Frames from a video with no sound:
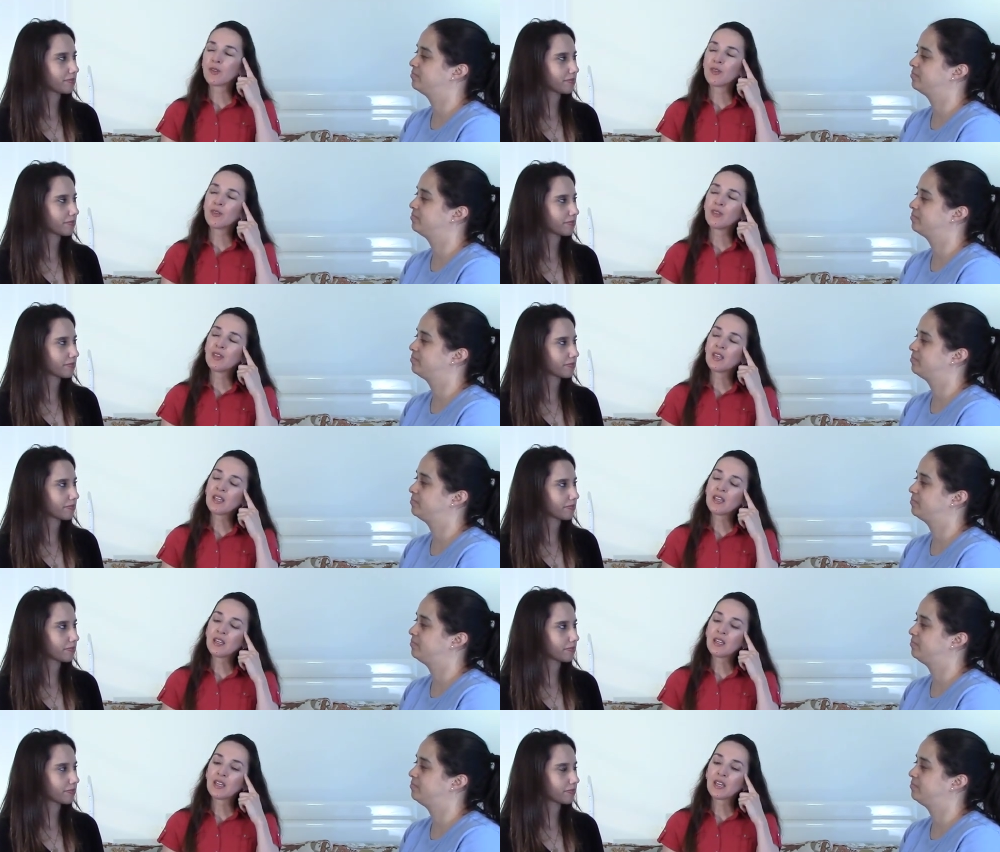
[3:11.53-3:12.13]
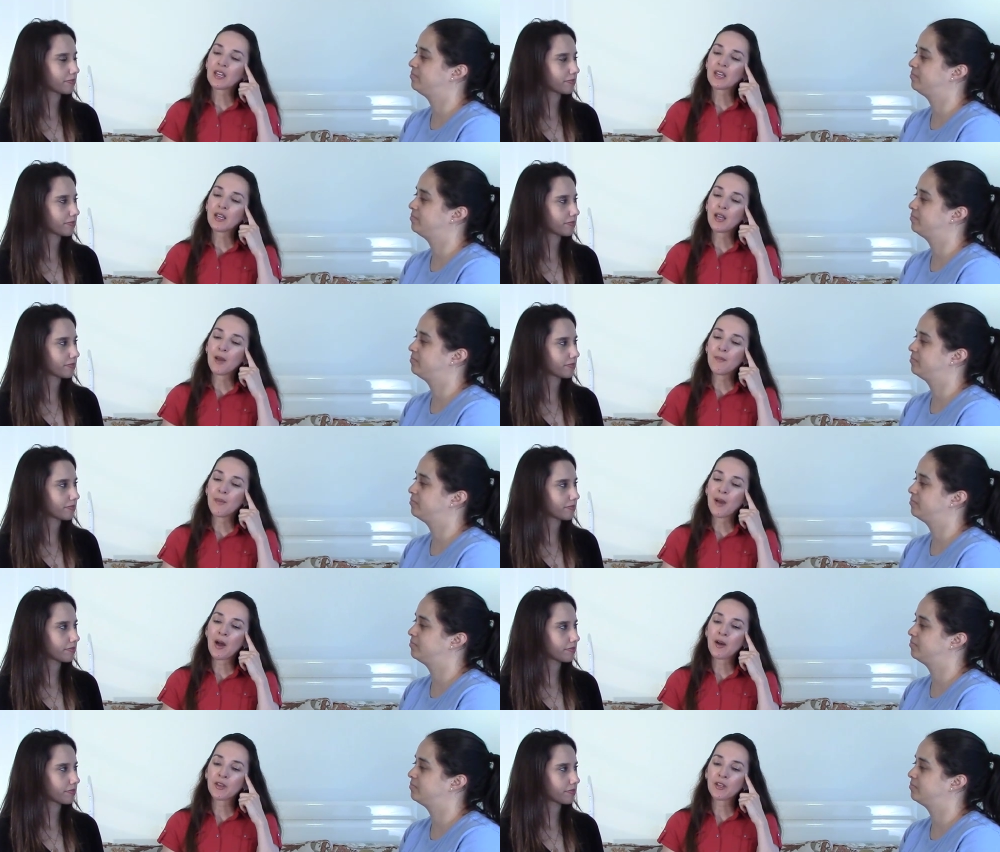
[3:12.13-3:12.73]
Speaker 1: thinking
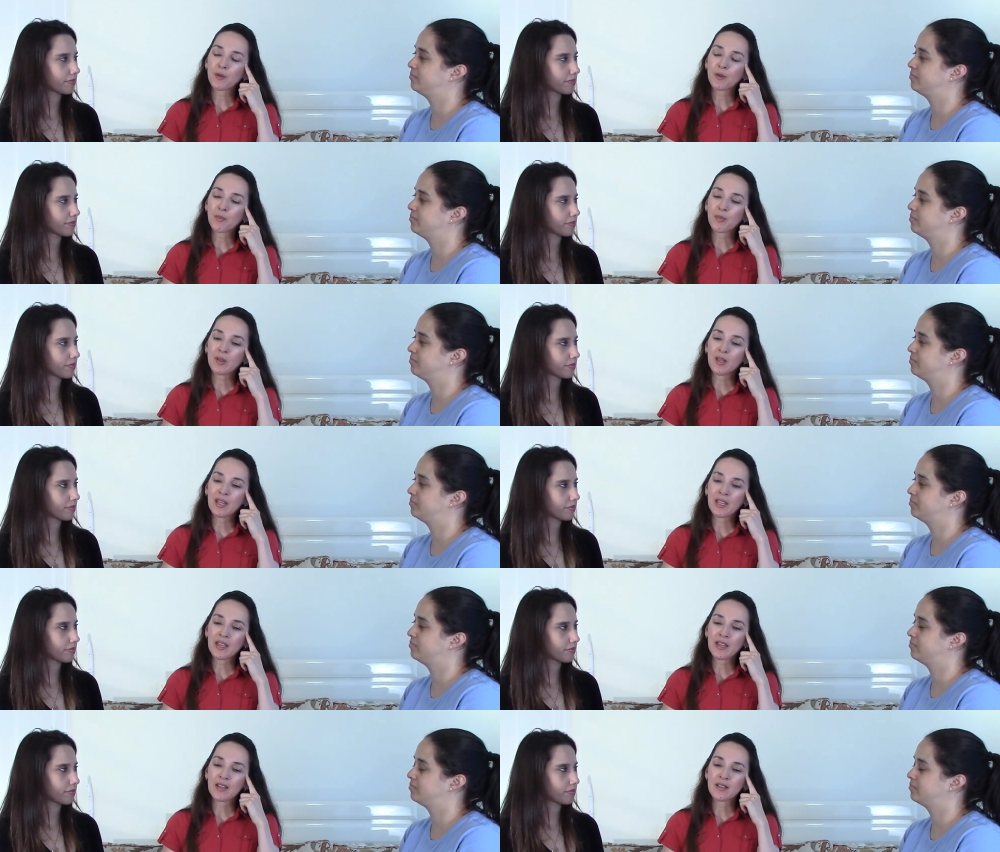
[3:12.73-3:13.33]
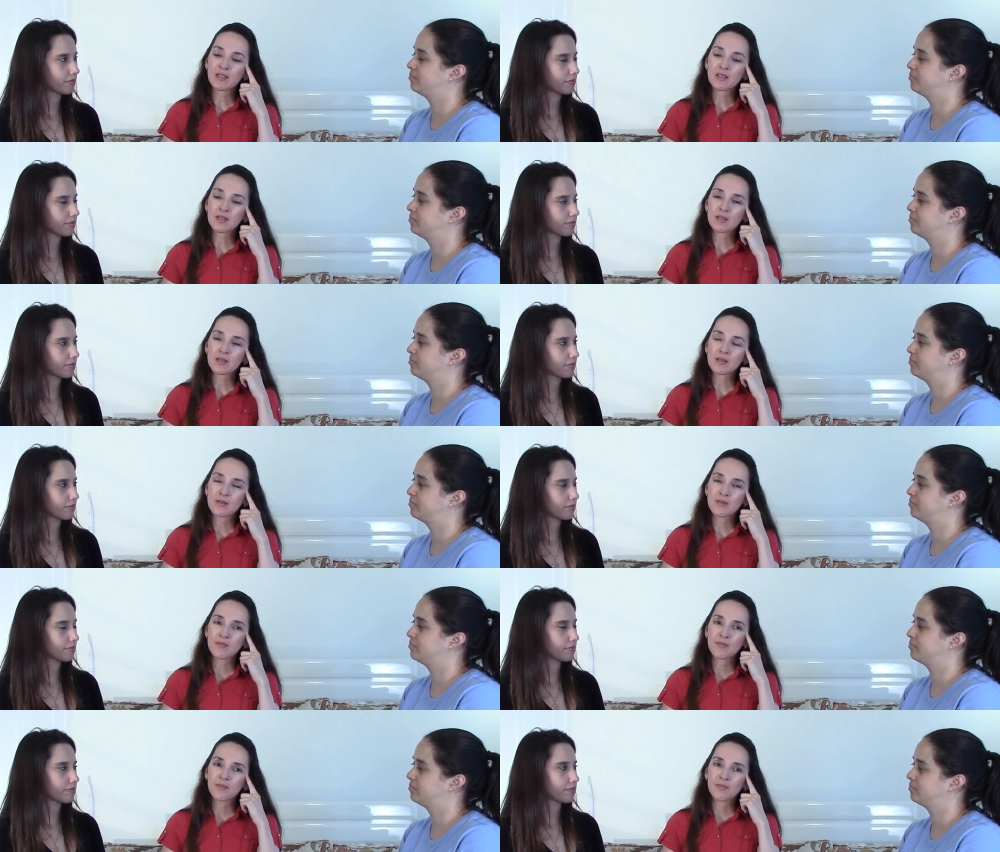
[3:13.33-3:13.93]
about your
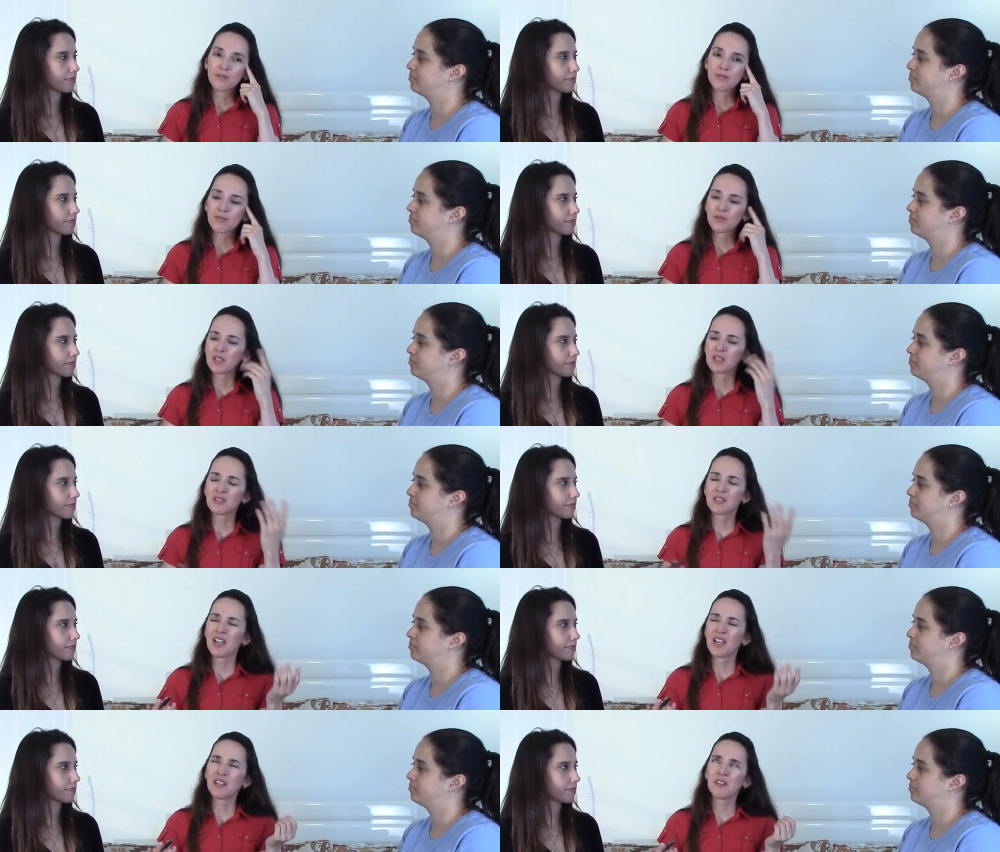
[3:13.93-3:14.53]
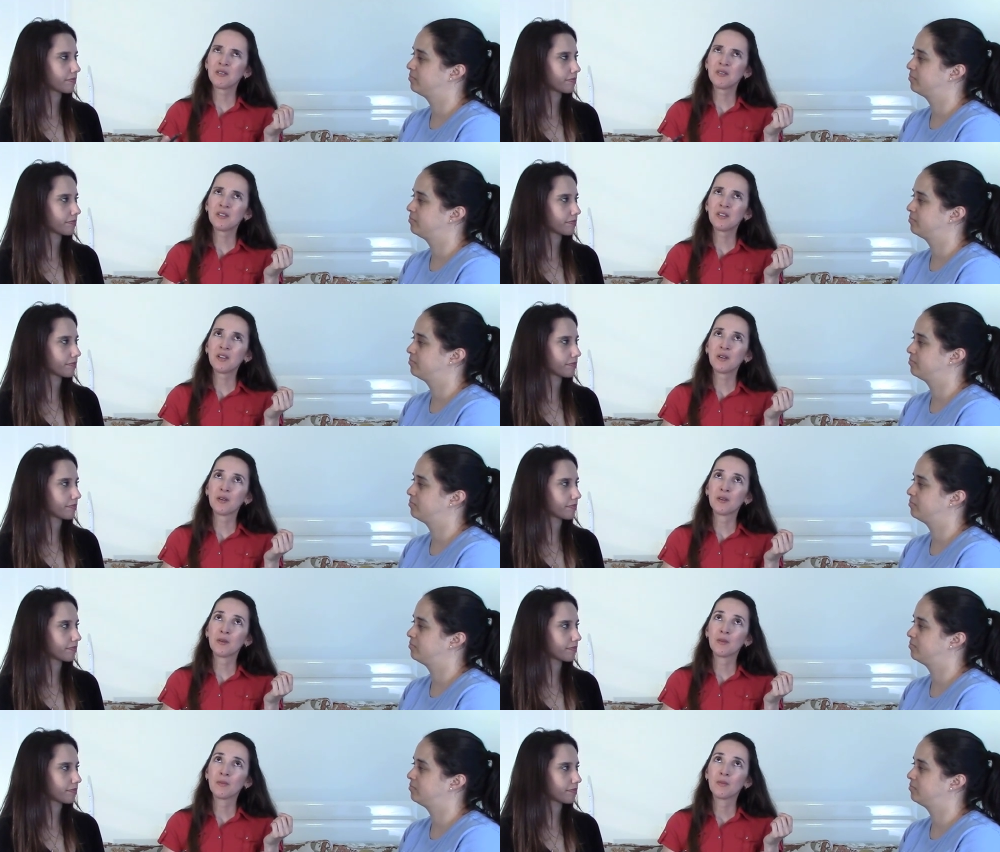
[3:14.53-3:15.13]
plans, because I don't know,